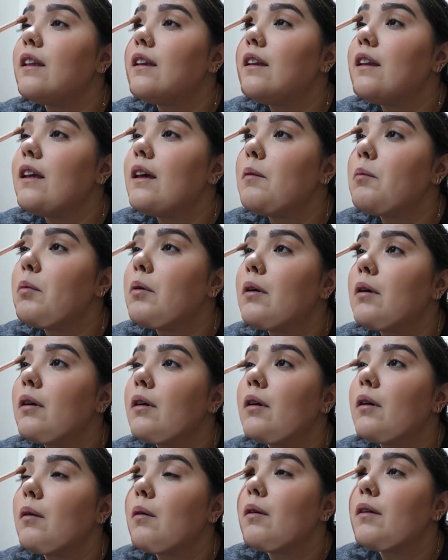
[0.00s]
the deep
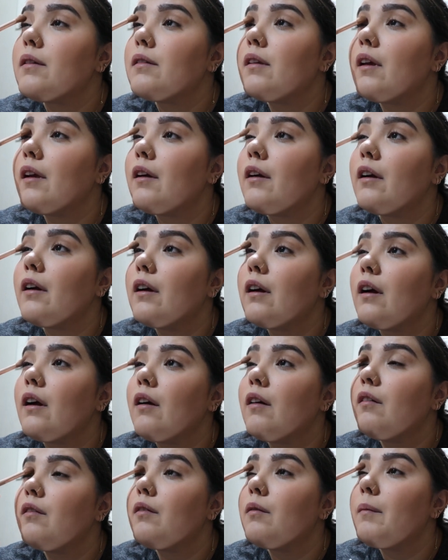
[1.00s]
center
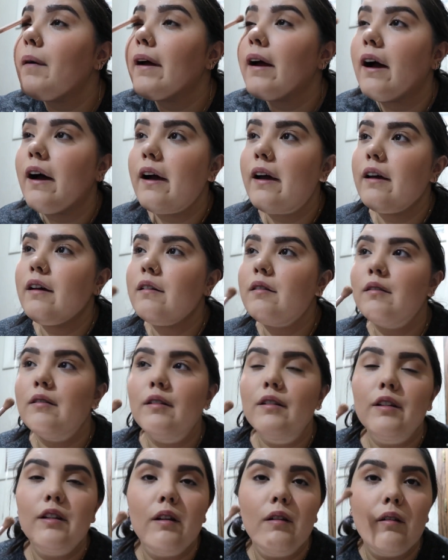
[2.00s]
of my eye,
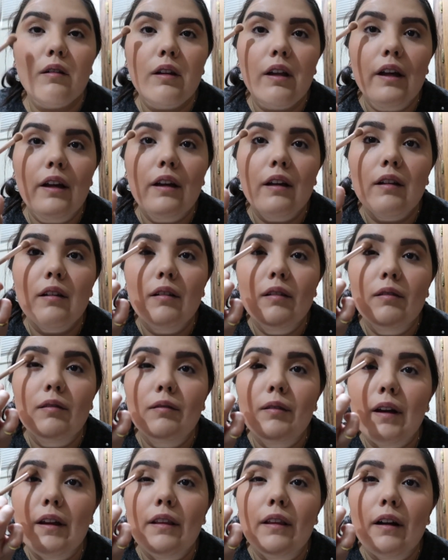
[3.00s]
so like
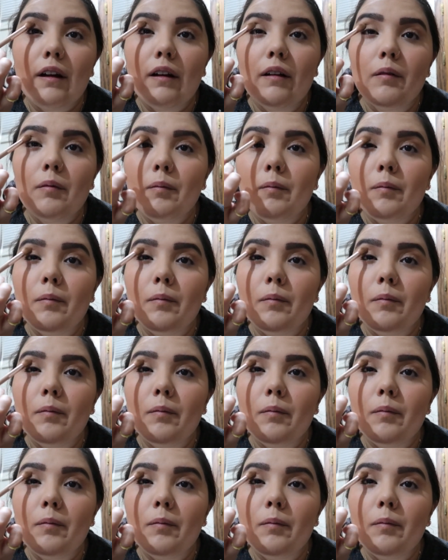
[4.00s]
right there.